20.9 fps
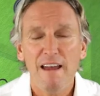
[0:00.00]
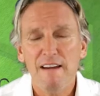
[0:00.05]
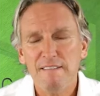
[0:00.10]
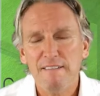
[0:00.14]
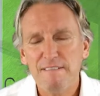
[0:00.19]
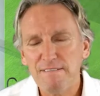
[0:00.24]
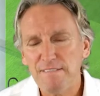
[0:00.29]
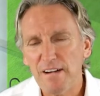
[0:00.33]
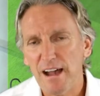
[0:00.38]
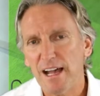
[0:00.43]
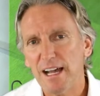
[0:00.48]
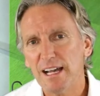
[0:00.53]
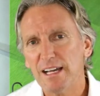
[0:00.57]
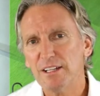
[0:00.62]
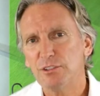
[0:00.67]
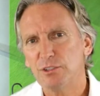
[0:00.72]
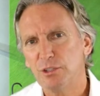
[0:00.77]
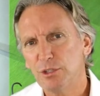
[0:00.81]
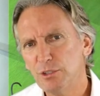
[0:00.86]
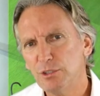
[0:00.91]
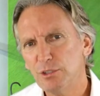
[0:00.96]
Far
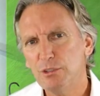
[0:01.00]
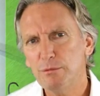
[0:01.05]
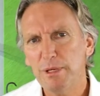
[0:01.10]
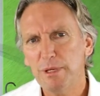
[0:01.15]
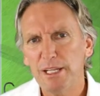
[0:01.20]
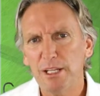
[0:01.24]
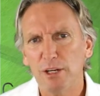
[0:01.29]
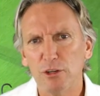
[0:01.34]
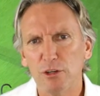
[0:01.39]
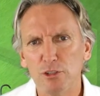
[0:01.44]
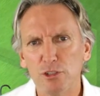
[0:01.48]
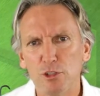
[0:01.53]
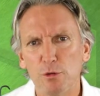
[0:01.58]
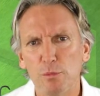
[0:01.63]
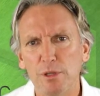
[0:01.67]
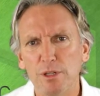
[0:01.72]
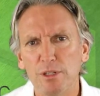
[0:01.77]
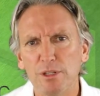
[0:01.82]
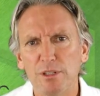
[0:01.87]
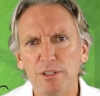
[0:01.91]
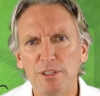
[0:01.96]
too many
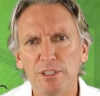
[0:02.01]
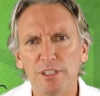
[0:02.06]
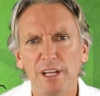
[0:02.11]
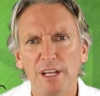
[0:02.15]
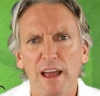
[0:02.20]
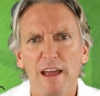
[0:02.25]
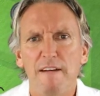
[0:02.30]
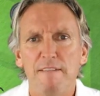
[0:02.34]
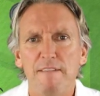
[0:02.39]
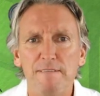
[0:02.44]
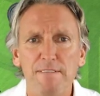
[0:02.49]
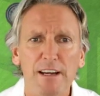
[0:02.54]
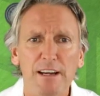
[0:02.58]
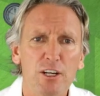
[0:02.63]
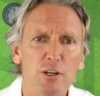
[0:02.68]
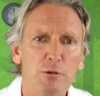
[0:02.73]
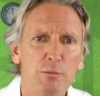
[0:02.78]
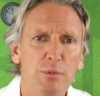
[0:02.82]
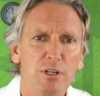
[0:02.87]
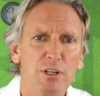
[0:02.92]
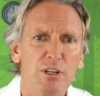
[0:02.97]
entrepreneurs
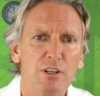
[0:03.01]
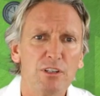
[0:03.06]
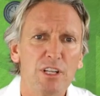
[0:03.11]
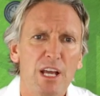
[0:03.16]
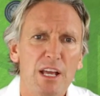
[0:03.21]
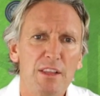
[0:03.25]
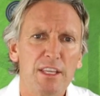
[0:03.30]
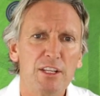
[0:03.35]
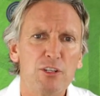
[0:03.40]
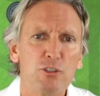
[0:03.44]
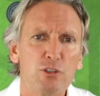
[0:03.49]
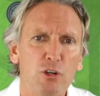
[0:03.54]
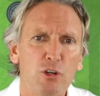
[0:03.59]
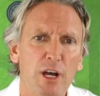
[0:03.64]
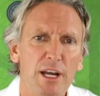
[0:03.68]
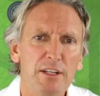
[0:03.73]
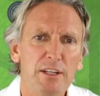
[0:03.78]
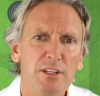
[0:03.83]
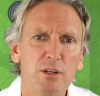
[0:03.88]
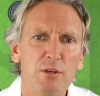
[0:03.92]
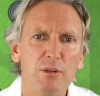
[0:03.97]
fail because they
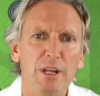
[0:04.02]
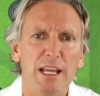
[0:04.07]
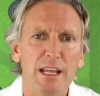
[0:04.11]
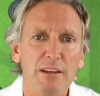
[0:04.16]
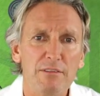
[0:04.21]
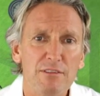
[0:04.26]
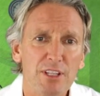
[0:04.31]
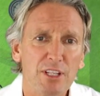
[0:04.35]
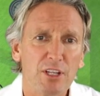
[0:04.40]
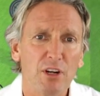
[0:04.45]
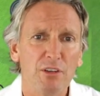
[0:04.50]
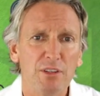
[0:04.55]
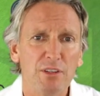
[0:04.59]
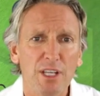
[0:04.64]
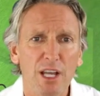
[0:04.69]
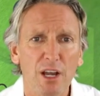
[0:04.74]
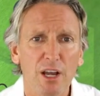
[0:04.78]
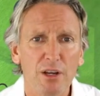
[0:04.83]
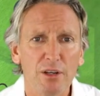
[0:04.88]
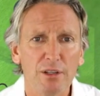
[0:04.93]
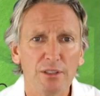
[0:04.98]
try to do everything on
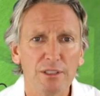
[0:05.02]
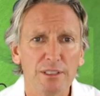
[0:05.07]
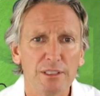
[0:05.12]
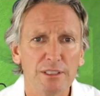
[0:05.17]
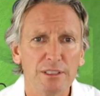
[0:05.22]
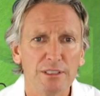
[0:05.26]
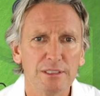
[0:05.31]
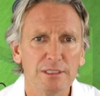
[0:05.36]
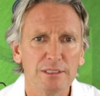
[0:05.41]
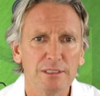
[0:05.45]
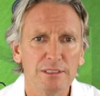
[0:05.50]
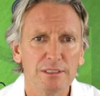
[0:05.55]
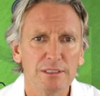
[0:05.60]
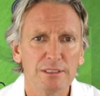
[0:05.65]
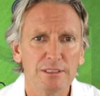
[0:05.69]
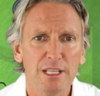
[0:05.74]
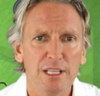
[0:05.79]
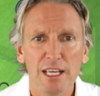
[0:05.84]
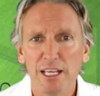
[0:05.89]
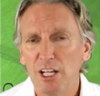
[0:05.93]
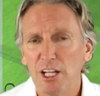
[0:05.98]
their own.
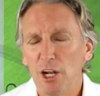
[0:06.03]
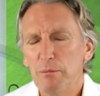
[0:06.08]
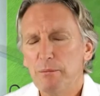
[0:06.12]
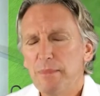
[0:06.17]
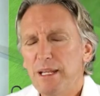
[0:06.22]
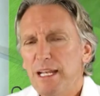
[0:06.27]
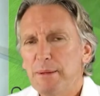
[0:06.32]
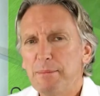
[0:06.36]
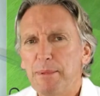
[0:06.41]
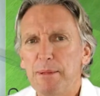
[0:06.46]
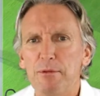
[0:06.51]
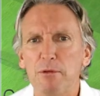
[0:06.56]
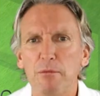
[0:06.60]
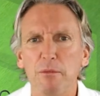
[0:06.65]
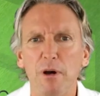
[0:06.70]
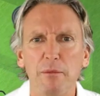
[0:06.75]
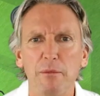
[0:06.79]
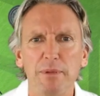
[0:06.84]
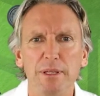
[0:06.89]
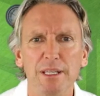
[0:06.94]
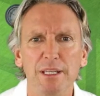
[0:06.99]
Many people
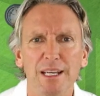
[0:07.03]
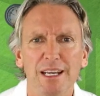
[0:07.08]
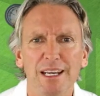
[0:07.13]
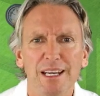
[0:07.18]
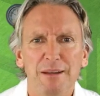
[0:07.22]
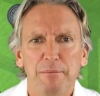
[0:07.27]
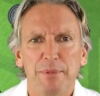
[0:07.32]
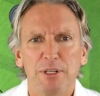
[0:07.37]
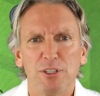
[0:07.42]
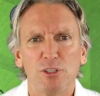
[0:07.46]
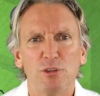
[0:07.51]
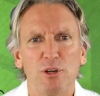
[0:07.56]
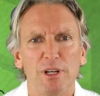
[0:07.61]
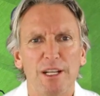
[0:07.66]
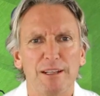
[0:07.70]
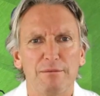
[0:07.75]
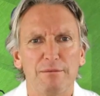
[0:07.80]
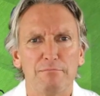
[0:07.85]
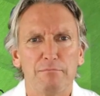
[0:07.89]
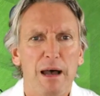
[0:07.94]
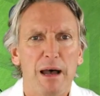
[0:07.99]
might be good
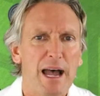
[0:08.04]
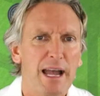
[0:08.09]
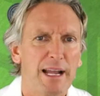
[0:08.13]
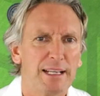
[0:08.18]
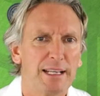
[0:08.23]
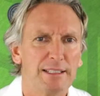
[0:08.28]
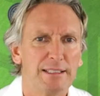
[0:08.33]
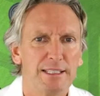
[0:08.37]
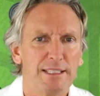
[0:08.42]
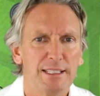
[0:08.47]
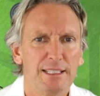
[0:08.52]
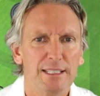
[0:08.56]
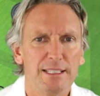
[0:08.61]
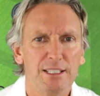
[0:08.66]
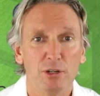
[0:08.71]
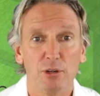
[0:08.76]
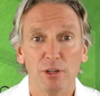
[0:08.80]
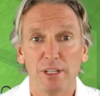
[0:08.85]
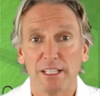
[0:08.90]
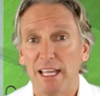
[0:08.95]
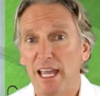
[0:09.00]
at marketing
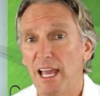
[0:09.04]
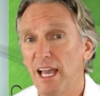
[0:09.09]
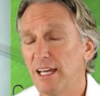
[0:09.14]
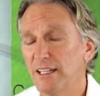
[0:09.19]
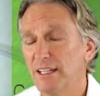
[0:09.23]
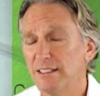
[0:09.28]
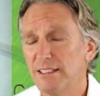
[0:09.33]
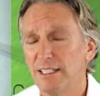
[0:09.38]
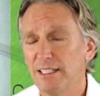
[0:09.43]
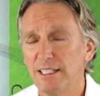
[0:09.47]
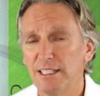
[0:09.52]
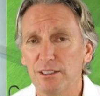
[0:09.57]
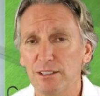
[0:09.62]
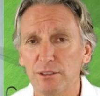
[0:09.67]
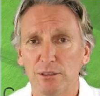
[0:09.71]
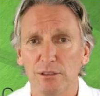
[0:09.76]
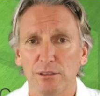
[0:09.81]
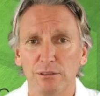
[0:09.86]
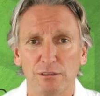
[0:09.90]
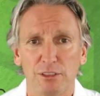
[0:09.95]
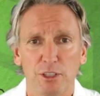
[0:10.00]
or accounting
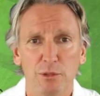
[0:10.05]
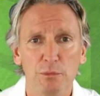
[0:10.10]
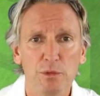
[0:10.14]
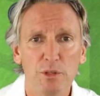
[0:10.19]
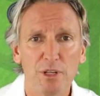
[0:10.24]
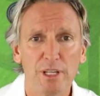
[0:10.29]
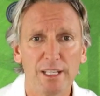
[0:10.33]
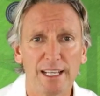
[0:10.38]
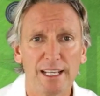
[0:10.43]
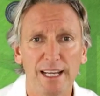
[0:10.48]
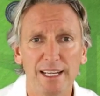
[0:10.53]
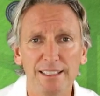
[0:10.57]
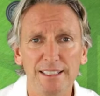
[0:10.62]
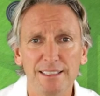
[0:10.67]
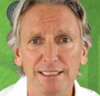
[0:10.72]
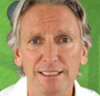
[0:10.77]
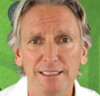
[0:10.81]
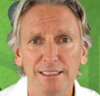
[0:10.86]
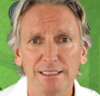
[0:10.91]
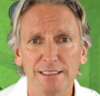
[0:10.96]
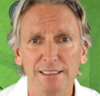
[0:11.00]
or
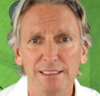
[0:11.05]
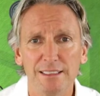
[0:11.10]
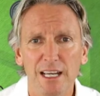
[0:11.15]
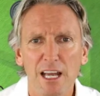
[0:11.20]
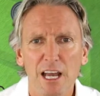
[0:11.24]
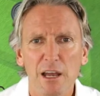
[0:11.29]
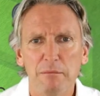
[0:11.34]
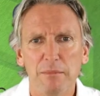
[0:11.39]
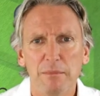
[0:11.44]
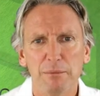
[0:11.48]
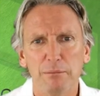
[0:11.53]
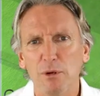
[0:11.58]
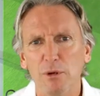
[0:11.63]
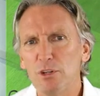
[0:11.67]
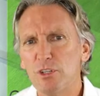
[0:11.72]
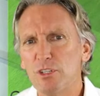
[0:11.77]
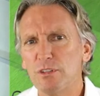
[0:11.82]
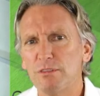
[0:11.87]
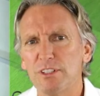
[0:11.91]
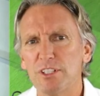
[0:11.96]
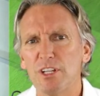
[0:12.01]
communicating, but
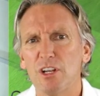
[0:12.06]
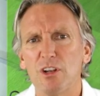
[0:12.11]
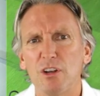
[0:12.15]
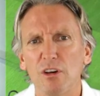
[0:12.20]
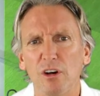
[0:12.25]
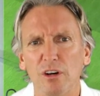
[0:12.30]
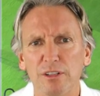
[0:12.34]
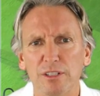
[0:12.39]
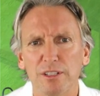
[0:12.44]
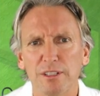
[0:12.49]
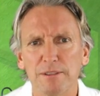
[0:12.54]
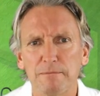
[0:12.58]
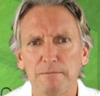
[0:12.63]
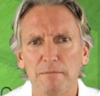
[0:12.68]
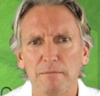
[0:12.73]
most of us are not.